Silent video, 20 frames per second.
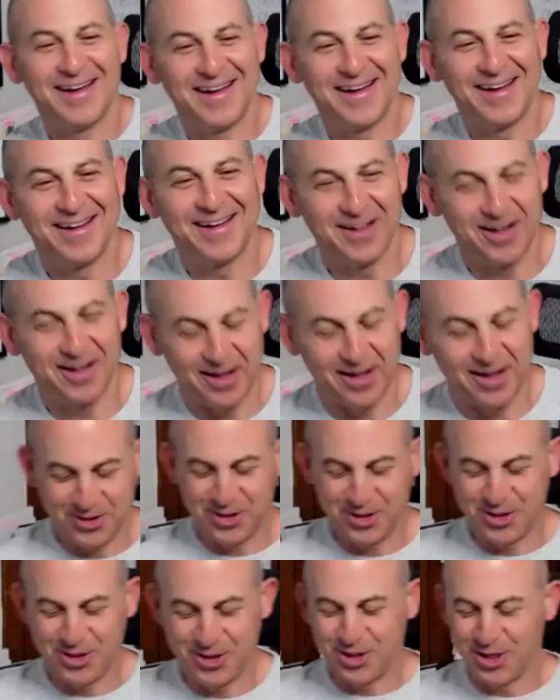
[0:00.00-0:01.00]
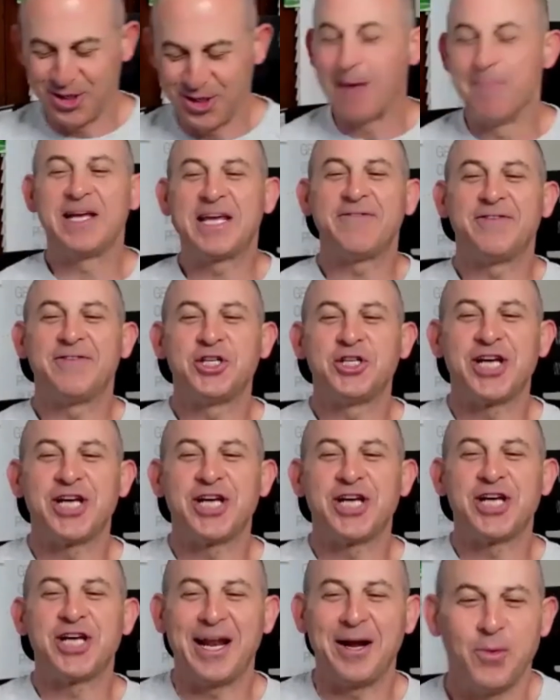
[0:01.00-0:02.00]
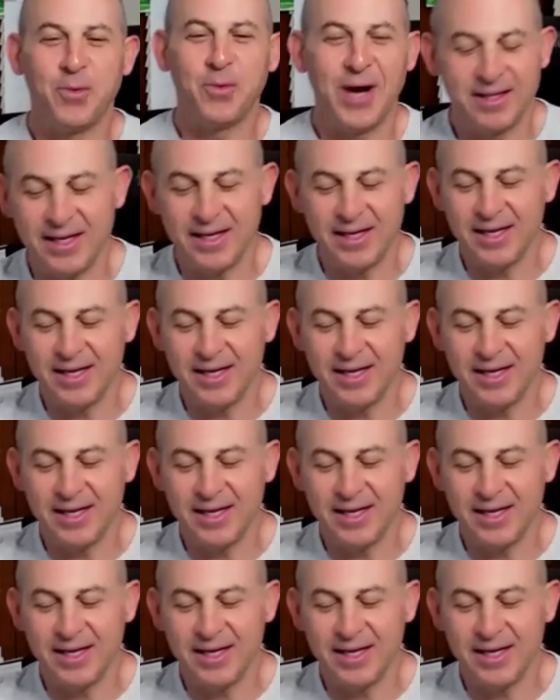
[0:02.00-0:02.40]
I'm gonna give a shout out to Wendy,